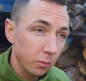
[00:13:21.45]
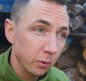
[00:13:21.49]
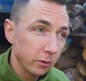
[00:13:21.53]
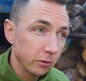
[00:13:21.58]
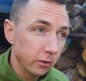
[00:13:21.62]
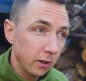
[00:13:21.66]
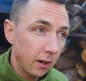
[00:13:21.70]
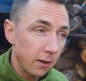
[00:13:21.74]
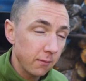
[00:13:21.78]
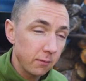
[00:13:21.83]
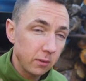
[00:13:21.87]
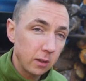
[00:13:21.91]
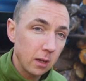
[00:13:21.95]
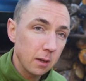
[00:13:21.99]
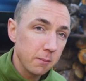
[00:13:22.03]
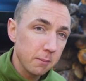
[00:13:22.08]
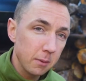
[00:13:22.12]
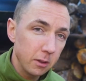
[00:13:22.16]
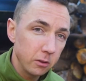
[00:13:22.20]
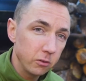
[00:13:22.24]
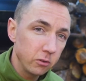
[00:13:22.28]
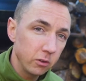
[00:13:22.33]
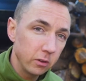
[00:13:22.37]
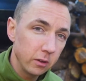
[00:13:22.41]
which I haven't yet
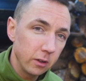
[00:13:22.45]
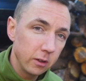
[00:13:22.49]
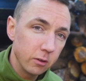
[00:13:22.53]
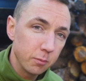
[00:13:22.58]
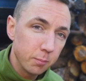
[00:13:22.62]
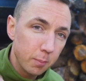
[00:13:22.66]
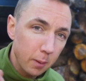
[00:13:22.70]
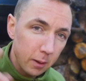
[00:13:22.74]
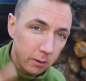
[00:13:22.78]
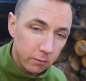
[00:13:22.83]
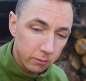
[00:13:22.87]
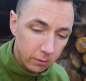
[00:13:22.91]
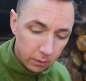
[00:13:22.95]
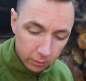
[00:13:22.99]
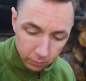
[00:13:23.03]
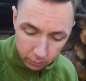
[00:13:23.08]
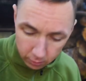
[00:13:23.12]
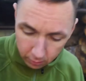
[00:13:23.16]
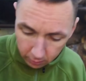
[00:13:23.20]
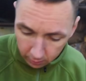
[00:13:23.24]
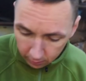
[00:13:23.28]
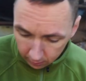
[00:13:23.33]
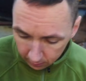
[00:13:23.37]
mentioned, is background.